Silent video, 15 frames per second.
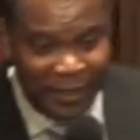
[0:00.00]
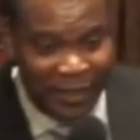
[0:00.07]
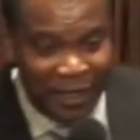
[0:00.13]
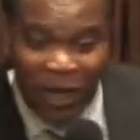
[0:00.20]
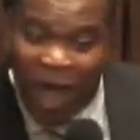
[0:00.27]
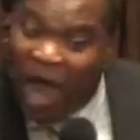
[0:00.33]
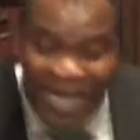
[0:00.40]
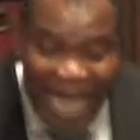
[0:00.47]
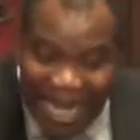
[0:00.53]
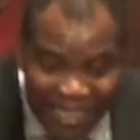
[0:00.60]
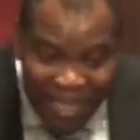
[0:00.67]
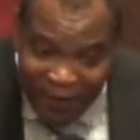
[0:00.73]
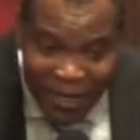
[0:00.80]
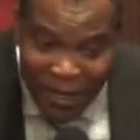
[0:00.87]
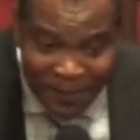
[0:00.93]
God has
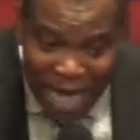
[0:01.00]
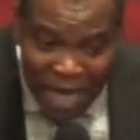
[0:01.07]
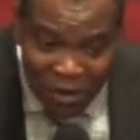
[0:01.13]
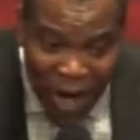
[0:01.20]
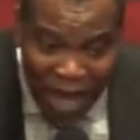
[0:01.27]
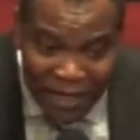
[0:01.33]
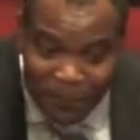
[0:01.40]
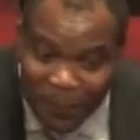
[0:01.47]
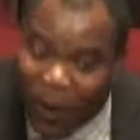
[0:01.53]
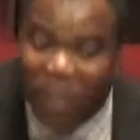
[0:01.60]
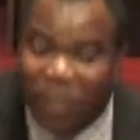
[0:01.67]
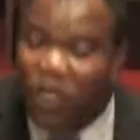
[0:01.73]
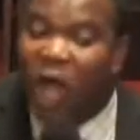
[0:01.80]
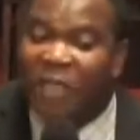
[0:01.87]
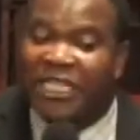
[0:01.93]
given him that right because
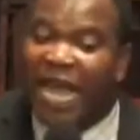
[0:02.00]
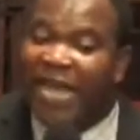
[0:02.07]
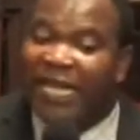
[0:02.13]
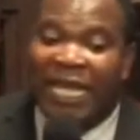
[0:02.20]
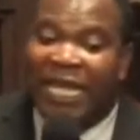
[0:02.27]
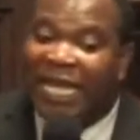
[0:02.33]
God said,